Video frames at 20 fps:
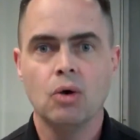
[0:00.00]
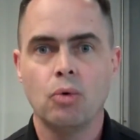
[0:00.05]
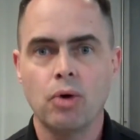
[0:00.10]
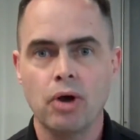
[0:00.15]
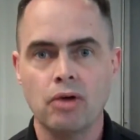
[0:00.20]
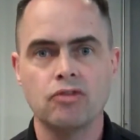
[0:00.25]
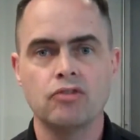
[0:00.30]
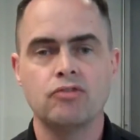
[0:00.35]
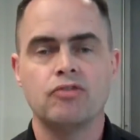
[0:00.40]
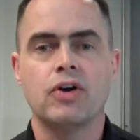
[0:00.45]

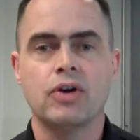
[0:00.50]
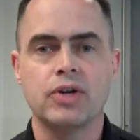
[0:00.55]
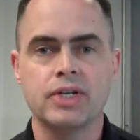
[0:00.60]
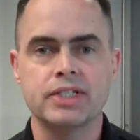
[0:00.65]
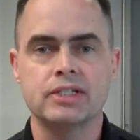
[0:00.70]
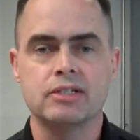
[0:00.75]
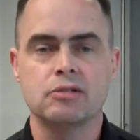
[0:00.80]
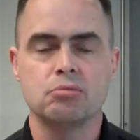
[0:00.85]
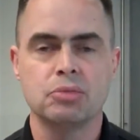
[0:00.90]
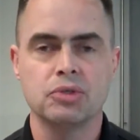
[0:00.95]
We have a very
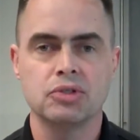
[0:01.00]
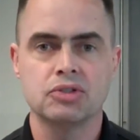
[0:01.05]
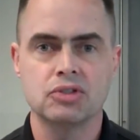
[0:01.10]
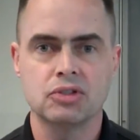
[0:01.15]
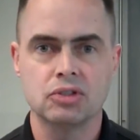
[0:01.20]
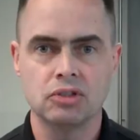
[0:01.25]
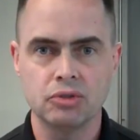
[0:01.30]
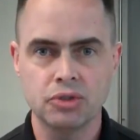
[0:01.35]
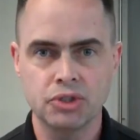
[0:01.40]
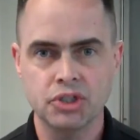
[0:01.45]
simple
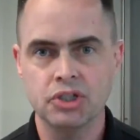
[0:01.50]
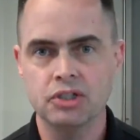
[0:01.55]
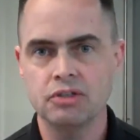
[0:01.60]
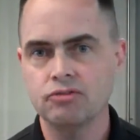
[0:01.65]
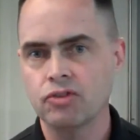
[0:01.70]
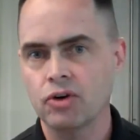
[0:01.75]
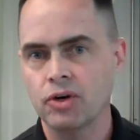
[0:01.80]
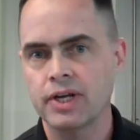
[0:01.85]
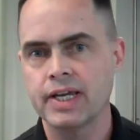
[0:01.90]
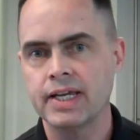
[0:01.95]

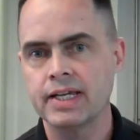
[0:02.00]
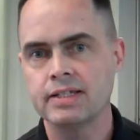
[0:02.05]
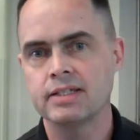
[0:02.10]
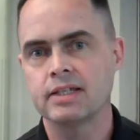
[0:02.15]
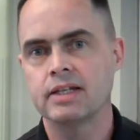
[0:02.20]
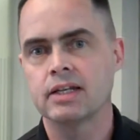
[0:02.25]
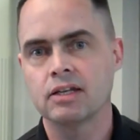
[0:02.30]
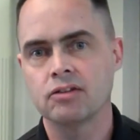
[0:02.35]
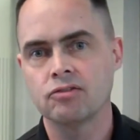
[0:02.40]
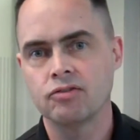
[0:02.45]
solution, very
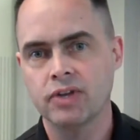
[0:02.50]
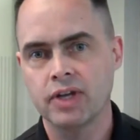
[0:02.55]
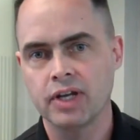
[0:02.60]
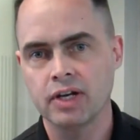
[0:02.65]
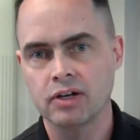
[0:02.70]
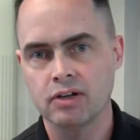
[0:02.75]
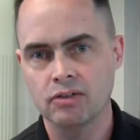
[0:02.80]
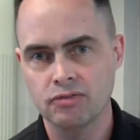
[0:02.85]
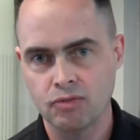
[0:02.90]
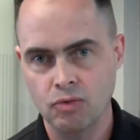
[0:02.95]
easy to
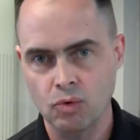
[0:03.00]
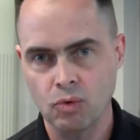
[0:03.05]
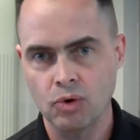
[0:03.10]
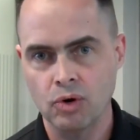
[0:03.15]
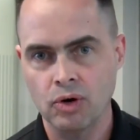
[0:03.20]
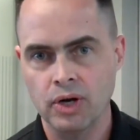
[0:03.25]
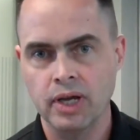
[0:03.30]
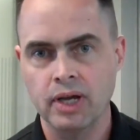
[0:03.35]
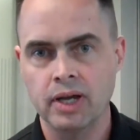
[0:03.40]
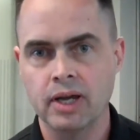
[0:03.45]
configure
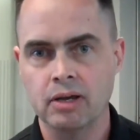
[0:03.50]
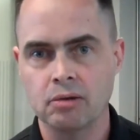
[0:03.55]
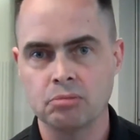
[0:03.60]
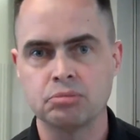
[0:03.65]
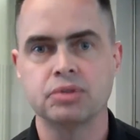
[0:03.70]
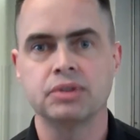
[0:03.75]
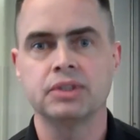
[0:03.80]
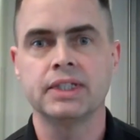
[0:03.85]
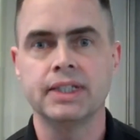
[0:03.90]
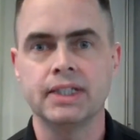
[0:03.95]
for a
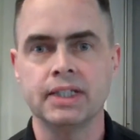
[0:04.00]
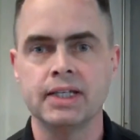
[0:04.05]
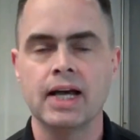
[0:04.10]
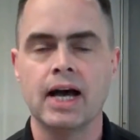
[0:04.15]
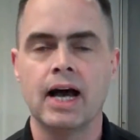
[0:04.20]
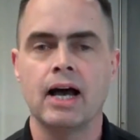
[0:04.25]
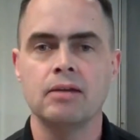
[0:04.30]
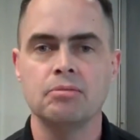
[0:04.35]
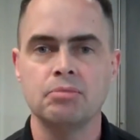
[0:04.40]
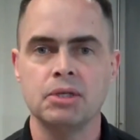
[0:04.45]
completely
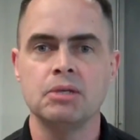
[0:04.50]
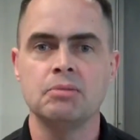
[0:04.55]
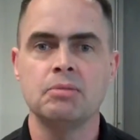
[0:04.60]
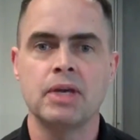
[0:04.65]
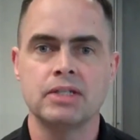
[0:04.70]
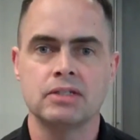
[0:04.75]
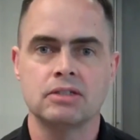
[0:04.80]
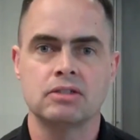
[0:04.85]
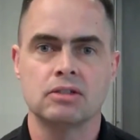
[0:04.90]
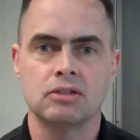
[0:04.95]

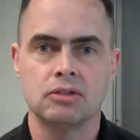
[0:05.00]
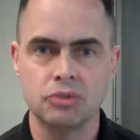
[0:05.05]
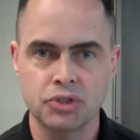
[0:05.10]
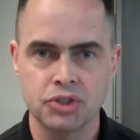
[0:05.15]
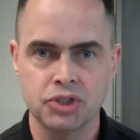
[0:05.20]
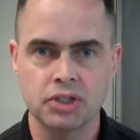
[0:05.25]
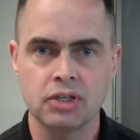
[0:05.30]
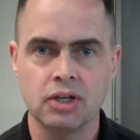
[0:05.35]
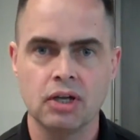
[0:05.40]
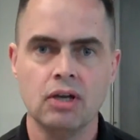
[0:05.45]
IP-based
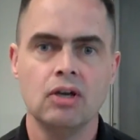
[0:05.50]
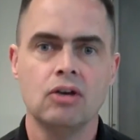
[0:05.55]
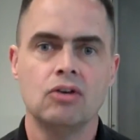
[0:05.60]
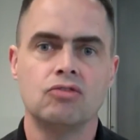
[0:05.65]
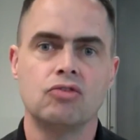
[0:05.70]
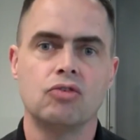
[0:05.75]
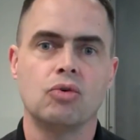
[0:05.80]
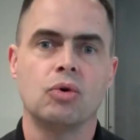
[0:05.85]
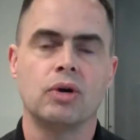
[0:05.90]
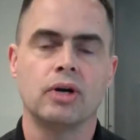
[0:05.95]
solution
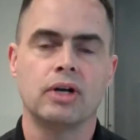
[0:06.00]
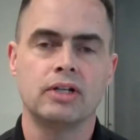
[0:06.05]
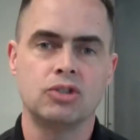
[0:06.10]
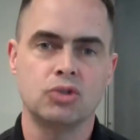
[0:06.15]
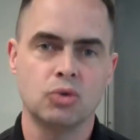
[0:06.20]
for a